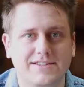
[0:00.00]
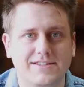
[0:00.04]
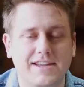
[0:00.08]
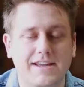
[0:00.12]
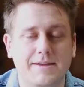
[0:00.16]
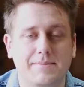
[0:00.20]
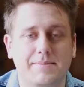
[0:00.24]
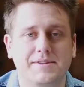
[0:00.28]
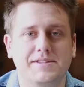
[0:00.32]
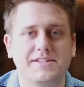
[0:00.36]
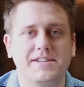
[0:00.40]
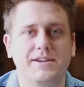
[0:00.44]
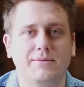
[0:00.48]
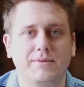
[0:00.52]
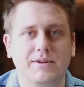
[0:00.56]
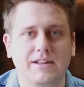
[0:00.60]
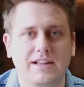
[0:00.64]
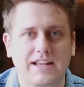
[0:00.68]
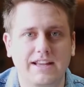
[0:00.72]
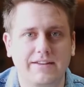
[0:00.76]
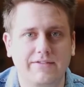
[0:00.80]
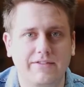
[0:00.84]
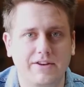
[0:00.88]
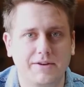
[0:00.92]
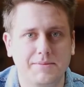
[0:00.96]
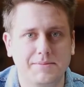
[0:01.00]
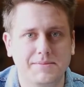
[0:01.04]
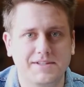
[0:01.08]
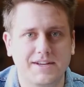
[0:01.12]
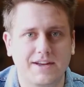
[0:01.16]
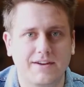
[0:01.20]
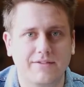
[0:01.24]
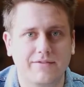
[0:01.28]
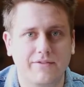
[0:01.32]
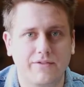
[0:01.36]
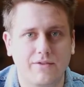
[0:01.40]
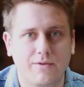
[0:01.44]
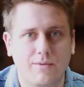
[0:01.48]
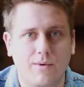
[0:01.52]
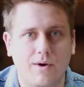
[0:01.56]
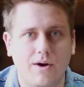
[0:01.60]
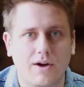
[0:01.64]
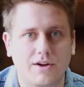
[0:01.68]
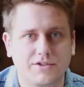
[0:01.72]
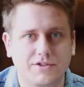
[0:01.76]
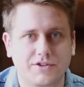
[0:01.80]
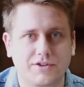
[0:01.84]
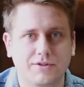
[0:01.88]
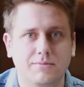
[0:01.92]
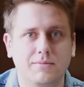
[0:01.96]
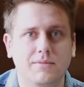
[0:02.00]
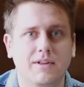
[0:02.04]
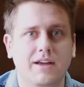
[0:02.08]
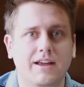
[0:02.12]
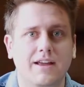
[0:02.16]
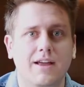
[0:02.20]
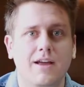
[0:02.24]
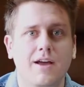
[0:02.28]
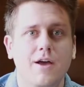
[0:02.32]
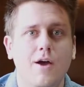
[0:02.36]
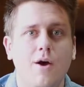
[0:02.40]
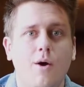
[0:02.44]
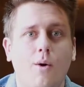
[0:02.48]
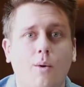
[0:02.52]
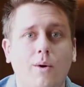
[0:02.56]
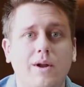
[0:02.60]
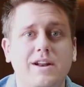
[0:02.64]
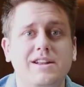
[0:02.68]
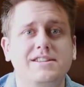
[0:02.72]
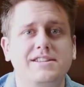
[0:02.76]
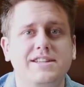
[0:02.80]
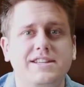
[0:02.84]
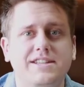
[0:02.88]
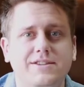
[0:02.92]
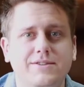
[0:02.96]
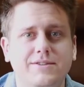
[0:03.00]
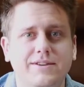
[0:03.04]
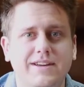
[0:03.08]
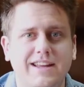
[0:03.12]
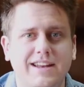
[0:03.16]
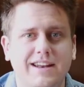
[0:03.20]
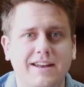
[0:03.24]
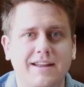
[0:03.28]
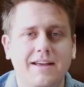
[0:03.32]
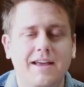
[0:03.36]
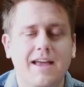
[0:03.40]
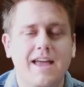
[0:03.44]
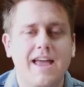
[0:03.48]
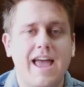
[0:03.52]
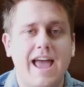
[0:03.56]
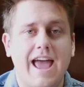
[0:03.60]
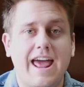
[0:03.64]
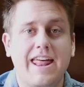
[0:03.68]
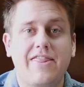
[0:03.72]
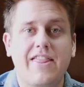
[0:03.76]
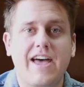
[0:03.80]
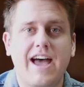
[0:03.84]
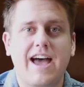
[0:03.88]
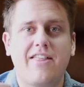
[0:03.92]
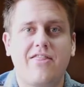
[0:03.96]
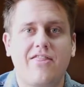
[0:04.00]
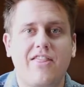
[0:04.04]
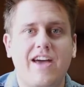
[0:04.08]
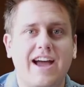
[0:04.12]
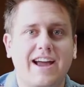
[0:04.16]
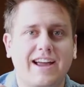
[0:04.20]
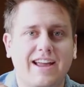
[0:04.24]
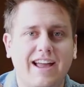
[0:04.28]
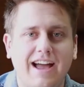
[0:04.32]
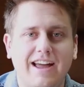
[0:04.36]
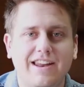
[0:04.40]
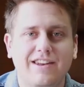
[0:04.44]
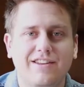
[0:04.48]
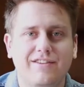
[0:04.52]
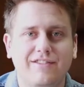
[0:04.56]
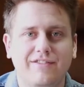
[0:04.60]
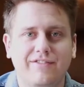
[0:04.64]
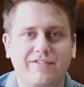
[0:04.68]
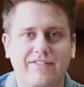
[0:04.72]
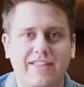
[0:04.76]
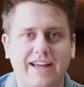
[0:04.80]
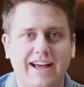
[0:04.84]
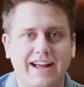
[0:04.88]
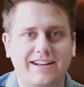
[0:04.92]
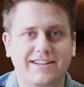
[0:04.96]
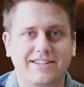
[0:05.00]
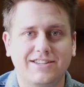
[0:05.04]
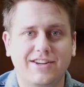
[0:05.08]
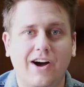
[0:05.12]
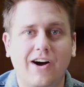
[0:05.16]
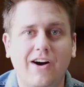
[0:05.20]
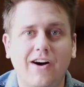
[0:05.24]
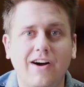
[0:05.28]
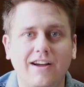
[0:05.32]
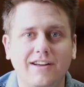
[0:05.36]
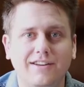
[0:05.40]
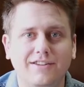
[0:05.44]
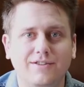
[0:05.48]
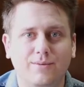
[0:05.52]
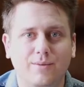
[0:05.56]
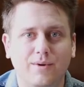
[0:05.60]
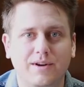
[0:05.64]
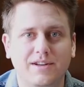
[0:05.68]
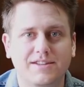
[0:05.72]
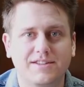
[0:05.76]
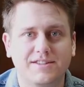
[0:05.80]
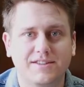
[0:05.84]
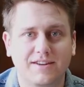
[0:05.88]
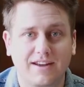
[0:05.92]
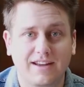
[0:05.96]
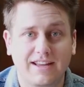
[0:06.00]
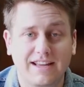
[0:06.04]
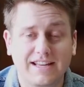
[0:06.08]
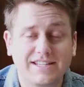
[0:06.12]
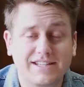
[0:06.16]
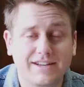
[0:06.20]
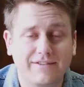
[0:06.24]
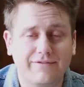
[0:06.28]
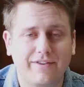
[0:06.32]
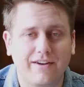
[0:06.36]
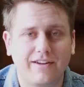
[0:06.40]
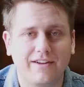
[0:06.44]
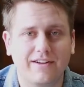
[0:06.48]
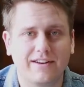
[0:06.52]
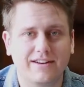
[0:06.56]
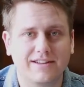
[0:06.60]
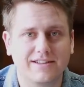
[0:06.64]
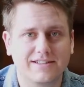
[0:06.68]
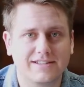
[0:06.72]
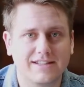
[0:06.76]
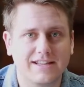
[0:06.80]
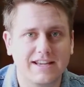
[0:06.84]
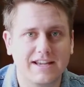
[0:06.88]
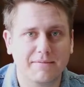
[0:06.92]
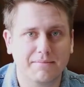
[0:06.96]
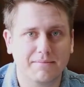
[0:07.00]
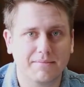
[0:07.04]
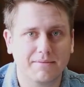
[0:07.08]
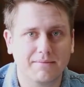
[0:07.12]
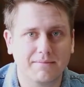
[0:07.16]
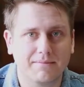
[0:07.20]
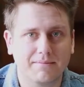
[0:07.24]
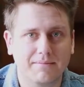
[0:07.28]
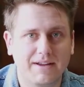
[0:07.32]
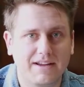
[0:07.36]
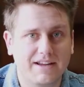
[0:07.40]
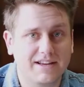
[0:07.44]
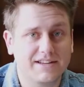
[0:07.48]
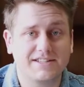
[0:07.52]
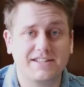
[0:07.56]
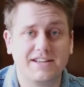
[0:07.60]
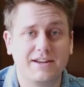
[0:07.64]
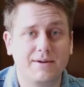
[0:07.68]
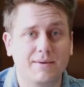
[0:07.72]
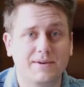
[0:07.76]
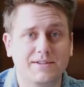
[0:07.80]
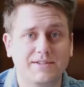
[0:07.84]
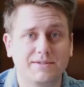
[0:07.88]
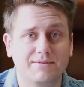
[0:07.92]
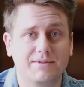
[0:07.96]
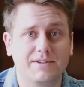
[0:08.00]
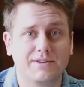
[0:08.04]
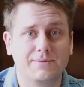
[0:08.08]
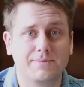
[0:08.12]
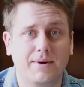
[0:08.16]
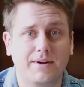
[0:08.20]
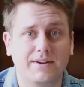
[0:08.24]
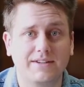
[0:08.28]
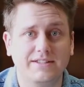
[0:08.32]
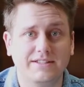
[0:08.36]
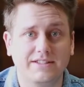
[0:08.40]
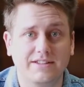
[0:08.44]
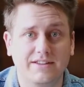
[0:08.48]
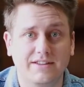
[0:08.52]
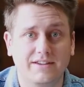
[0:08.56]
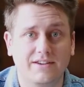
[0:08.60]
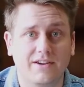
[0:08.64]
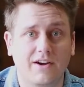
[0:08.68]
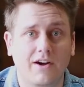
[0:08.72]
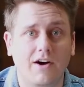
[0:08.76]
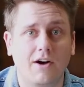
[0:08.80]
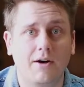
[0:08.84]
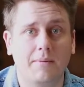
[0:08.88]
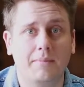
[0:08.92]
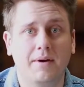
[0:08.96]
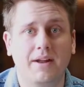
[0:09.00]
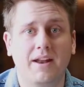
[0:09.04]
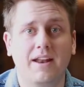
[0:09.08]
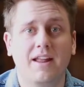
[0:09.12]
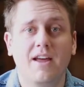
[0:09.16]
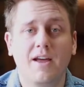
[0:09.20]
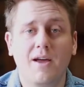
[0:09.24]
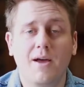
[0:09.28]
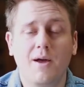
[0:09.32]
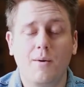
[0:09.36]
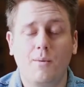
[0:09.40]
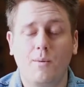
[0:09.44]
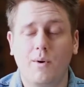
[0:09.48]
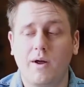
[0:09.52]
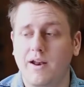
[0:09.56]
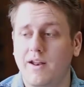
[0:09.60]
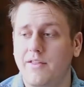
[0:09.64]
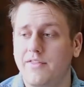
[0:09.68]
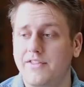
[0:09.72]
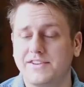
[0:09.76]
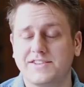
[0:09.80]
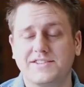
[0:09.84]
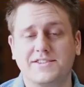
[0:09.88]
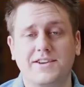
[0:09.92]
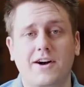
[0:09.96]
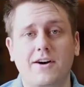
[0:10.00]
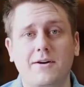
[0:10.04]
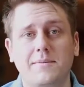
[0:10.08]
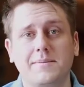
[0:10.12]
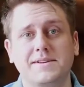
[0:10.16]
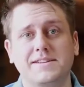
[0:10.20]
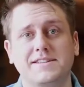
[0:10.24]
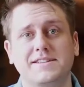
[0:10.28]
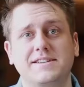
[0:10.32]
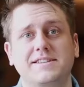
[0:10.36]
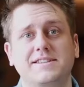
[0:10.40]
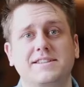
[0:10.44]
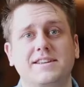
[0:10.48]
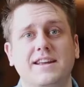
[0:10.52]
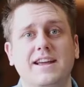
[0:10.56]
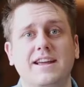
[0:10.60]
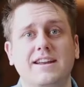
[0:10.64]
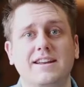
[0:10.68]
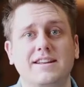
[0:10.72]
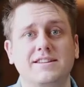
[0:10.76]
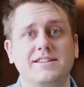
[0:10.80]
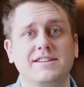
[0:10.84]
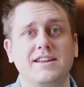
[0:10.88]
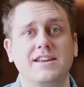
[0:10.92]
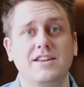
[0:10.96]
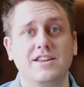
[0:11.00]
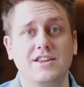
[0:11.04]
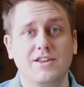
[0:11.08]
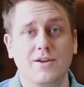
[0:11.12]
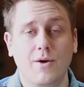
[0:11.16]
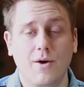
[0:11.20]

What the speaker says: asleep? Is he relieving himself in the washroom? Like, what is he doing? And that taunt was, is he falling asleep? Because he wasn't responding to the call. But what the psalmist is saying is,